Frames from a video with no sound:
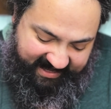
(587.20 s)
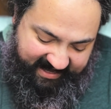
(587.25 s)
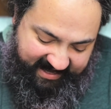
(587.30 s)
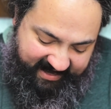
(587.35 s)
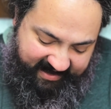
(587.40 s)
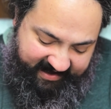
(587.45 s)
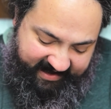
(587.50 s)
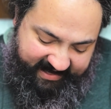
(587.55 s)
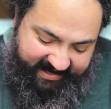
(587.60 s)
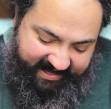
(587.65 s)

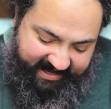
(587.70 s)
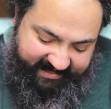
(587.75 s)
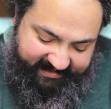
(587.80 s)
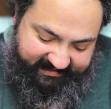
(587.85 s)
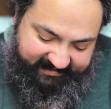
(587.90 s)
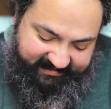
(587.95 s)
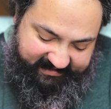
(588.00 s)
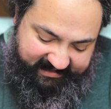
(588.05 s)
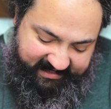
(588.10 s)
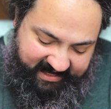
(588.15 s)
all right,
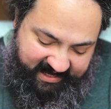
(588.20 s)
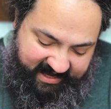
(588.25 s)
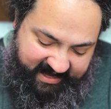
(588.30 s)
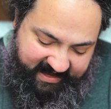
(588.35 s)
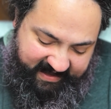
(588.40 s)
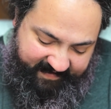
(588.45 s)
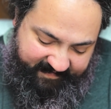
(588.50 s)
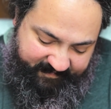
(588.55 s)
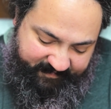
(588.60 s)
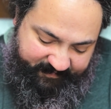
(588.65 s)
guys.
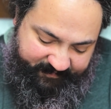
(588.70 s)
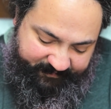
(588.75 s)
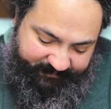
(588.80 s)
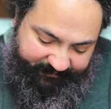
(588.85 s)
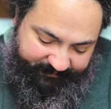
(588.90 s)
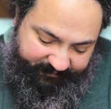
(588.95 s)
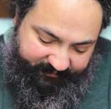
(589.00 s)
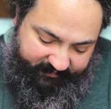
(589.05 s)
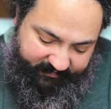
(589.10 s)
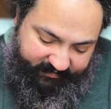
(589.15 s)

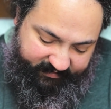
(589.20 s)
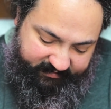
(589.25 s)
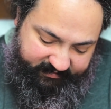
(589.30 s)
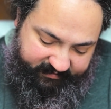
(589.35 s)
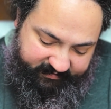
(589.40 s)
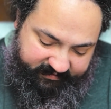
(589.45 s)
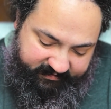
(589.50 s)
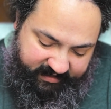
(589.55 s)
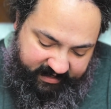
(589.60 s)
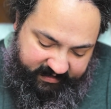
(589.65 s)

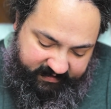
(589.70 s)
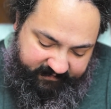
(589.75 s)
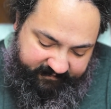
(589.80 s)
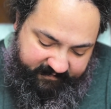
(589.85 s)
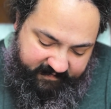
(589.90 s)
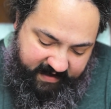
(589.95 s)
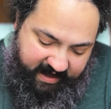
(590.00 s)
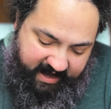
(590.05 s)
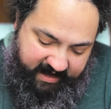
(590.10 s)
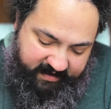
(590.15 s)
Thank you
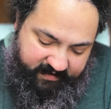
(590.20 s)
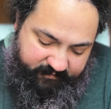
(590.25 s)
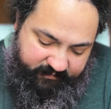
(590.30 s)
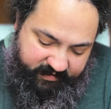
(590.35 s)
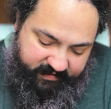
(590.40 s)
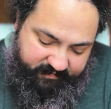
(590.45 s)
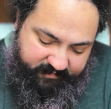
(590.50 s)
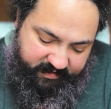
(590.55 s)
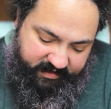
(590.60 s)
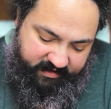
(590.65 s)
for hanging
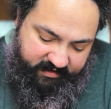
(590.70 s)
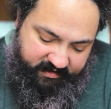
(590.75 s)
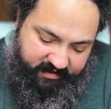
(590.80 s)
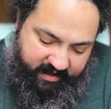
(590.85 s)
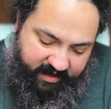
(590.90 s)
with me.